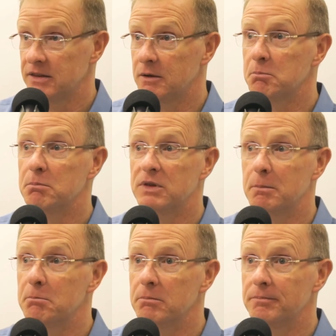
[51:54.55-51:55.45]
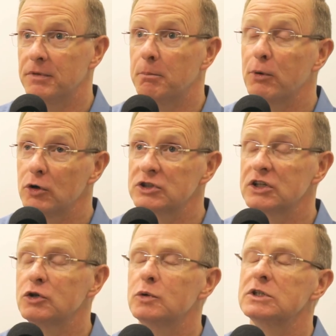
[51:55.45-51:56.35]
The the the
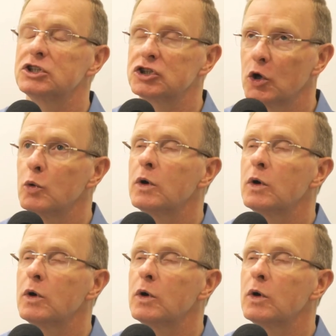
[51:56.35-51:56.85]
person who is so